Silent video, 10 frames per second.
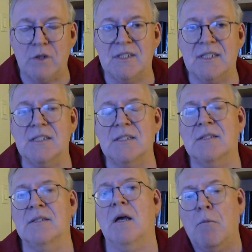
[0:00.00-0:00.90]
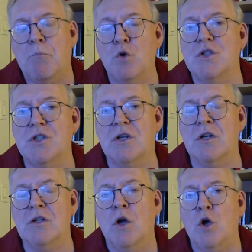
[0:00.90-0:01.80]
this
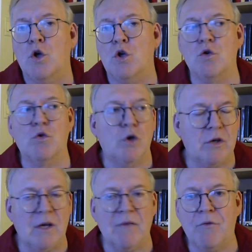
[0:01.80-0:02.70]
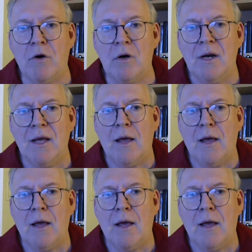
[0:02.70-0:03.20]
position you're looking for